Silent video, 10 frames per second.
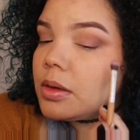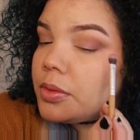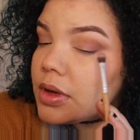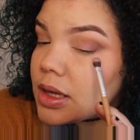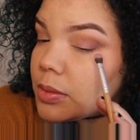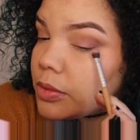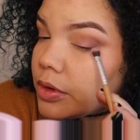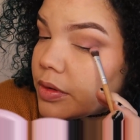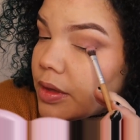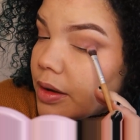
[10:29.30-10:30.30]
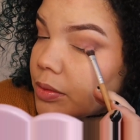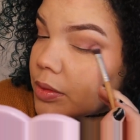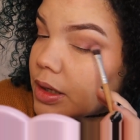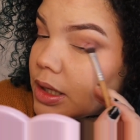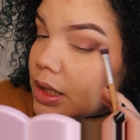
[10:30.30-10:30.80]
gonna bring in more of that
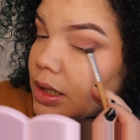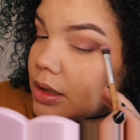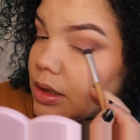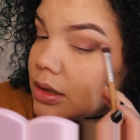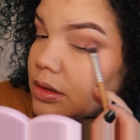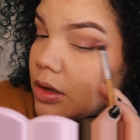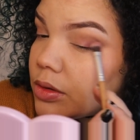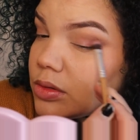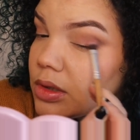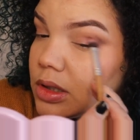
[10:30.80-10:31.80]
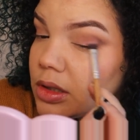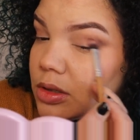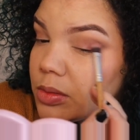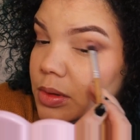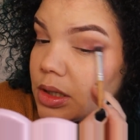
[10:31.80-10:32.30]
red tone a
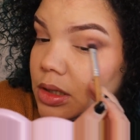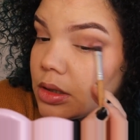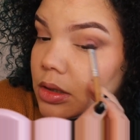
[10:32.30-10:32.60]
little bit.